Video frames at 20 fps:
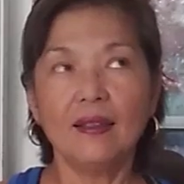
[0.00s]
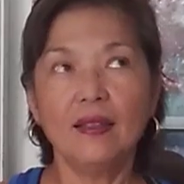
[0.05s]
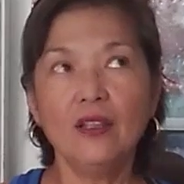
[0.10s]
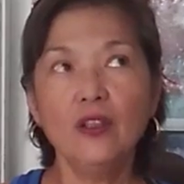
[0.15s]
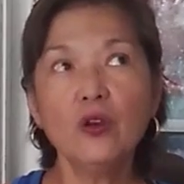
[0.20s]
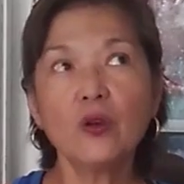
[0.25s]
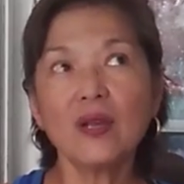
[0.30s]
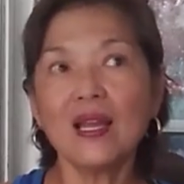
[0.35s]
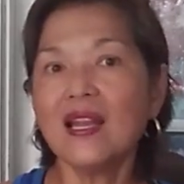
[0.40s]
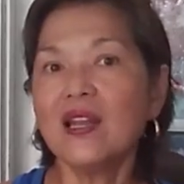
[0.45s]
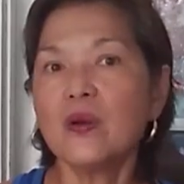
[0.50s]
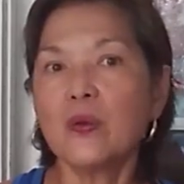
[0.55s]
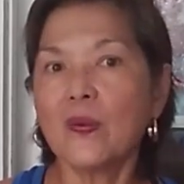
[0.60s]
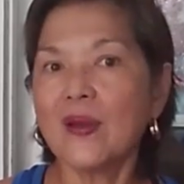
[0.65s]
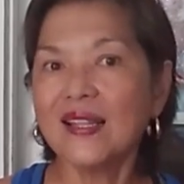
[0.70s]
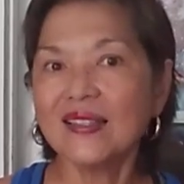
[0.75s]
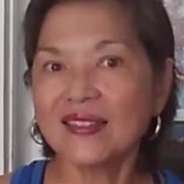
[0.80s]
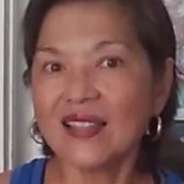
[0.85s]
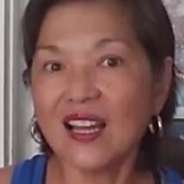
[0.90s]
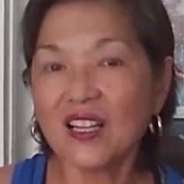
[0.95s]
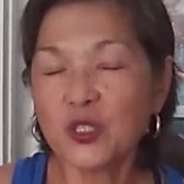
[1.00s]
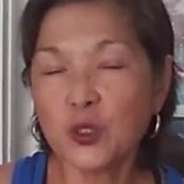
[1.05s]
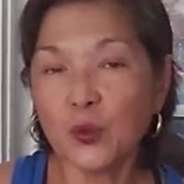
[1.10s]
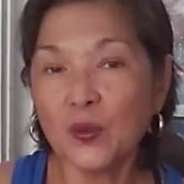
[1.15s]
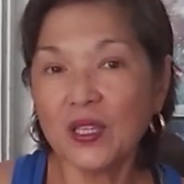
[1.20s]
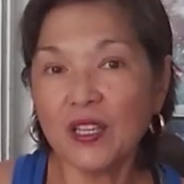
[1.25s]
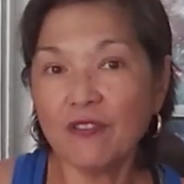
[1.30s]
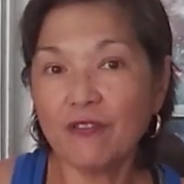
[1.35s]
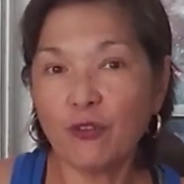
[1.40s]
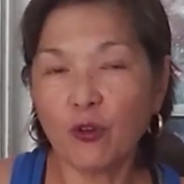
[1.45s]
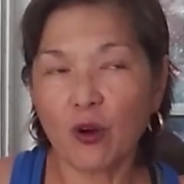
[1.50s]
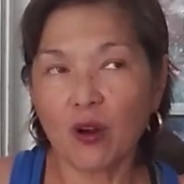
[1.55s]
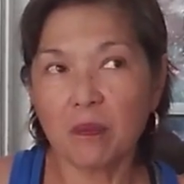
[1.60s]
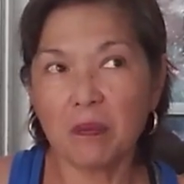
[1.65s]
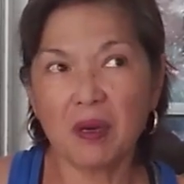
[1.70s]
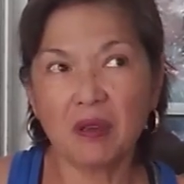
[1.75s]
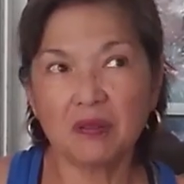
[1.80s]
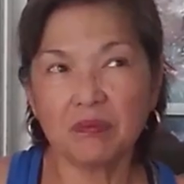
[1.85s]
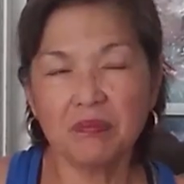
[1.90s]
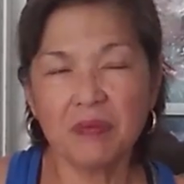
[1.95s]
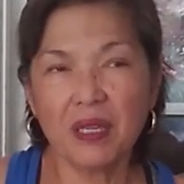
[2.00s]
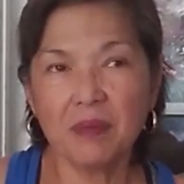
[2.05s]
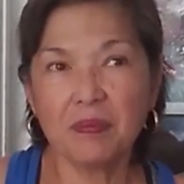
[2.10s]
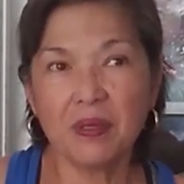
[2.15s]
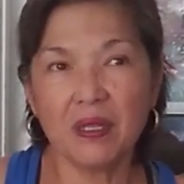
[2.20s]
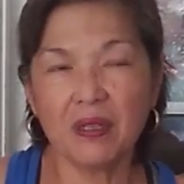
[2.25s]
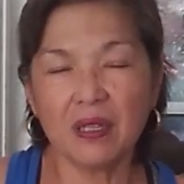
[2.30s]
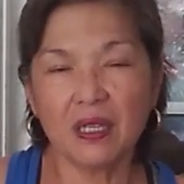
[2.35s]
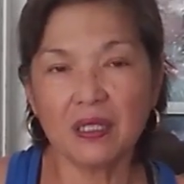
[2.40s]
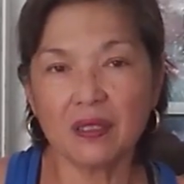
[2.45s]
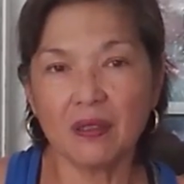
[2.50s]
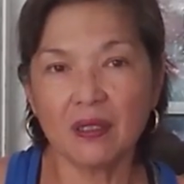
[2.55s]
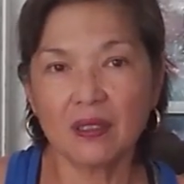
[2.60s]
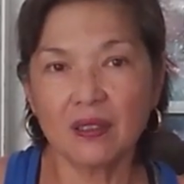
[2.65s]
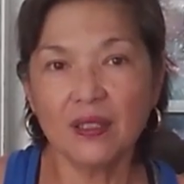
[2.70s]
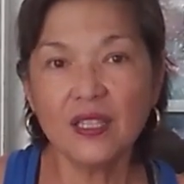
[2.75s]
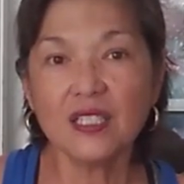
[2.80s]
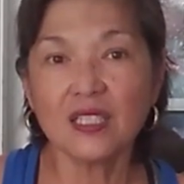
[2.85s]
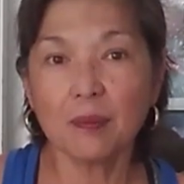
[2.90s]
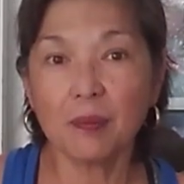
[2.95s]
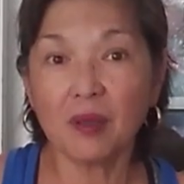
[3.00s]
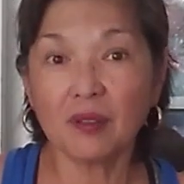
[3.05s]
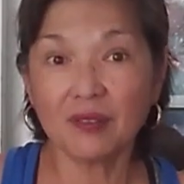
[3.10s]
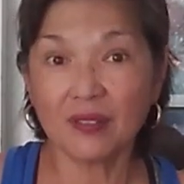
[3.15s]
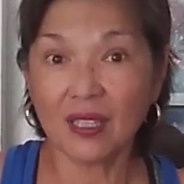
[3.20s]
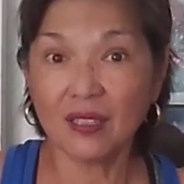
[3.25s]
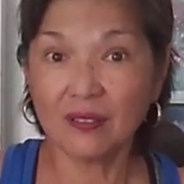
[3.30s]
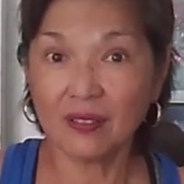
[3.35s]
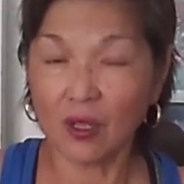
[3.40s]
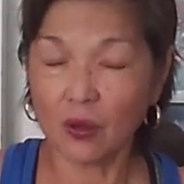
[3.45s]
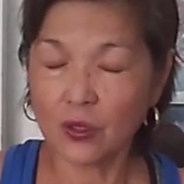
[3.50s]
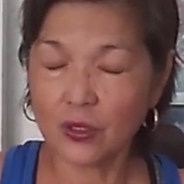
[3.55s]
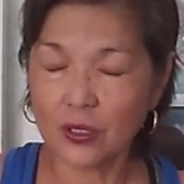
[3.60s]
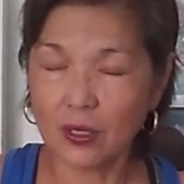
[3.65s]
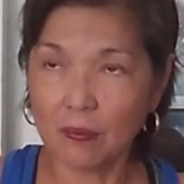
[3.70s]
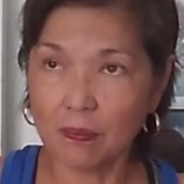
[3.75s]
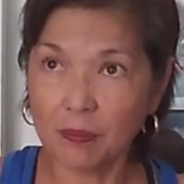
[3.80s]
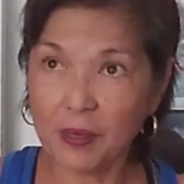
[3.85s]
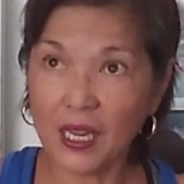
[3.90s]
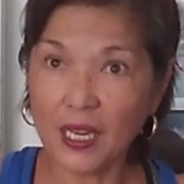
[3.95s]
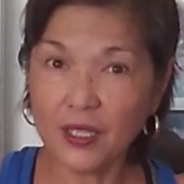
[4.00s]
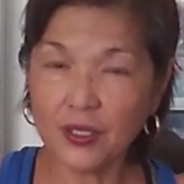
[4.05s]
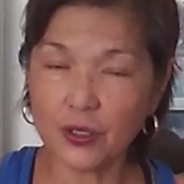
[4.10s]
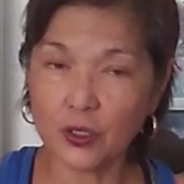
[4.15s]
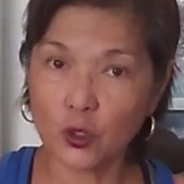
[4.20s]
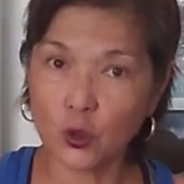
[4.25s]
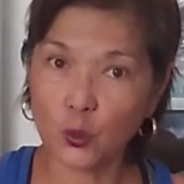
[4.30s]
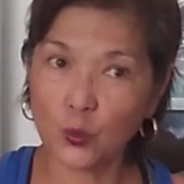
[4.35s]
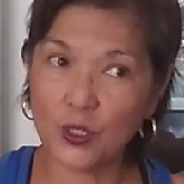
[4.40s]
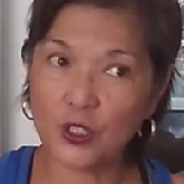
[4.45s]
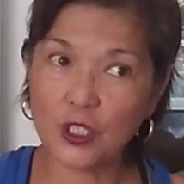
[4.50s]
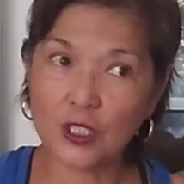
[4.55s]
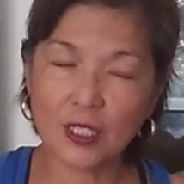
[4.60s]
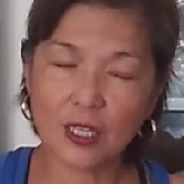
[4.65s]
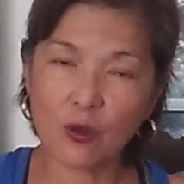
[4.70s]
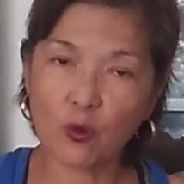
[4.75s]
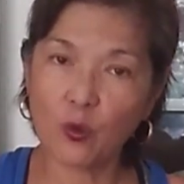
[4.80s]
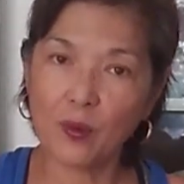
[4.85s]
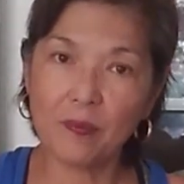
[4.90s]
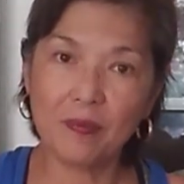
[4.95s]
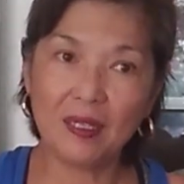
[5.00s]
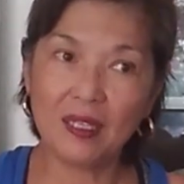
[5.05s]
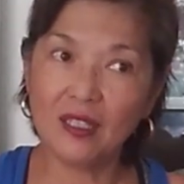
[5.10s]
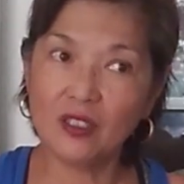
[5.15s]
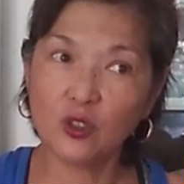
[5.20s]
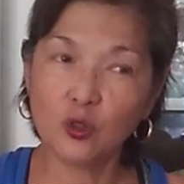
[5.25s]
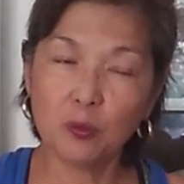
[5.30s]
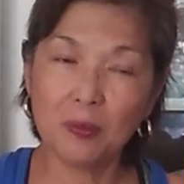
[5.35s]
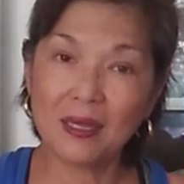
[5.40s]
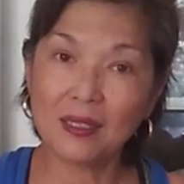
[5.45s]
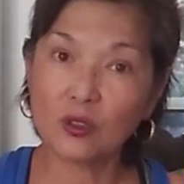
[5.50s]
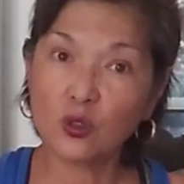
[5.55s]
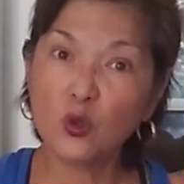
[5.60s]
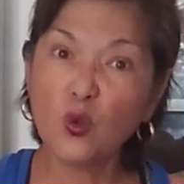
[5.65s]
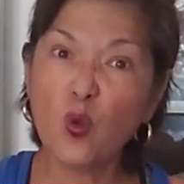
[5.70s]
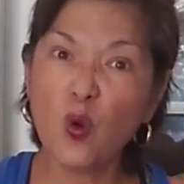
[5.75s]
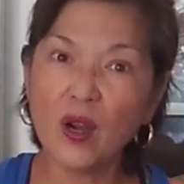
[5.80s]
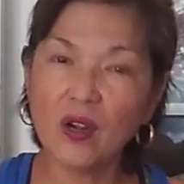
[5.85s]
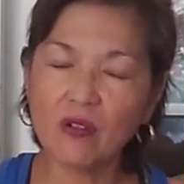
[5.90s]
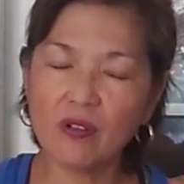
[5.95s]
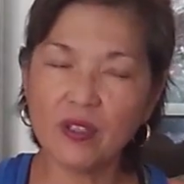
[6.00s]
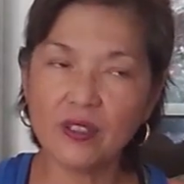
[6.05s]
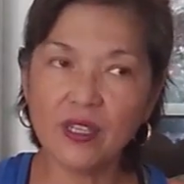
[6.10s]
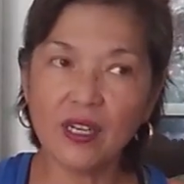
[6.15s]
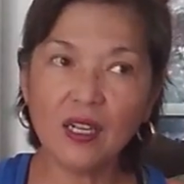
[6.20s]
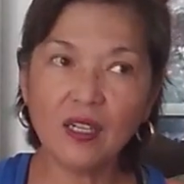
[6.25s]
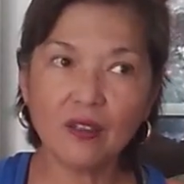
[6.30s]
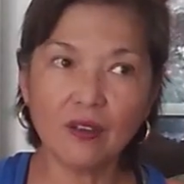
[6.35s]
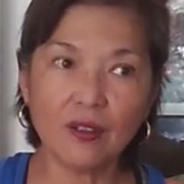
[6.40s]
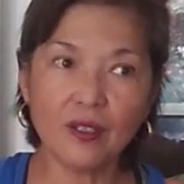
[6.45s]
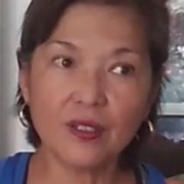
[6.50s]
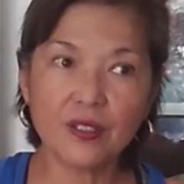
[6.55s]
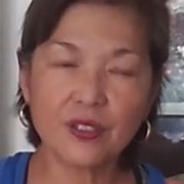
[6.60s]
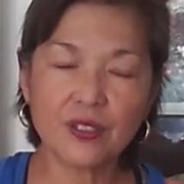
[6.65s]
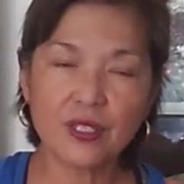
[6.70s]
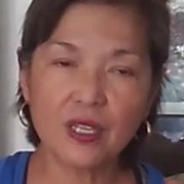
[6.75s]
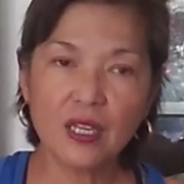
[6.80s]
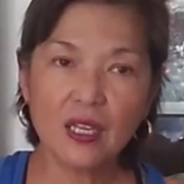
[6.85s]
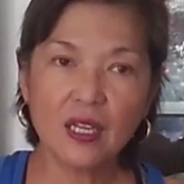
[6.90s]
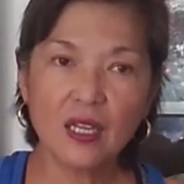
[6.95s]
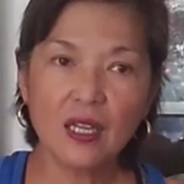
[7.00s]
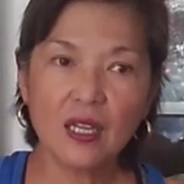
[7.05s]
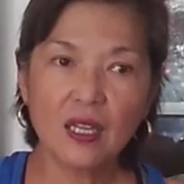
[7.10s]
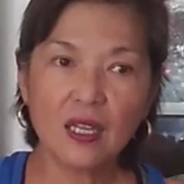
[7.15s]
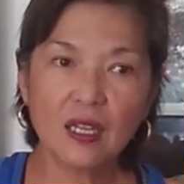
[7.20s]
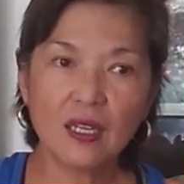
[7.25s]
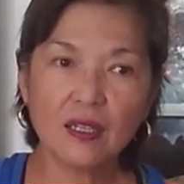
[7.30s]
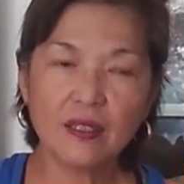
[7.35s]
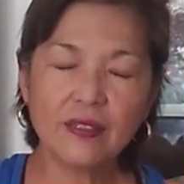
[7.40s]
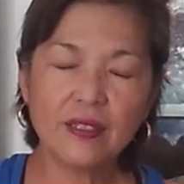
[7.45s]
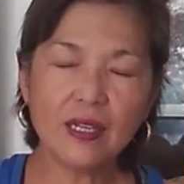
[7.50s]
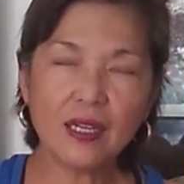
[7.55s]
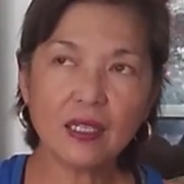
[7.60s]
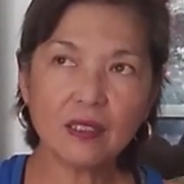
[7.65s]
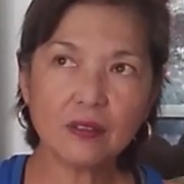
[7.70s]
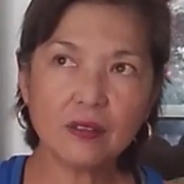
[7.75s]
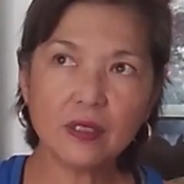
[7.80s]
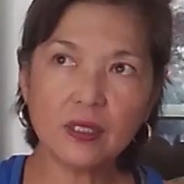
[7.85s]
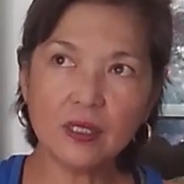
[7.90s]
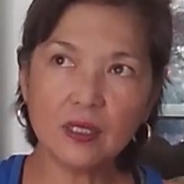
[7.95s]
You can rent actually for about maybe at least about 10,000 pesos, which is equivalent to about $200. That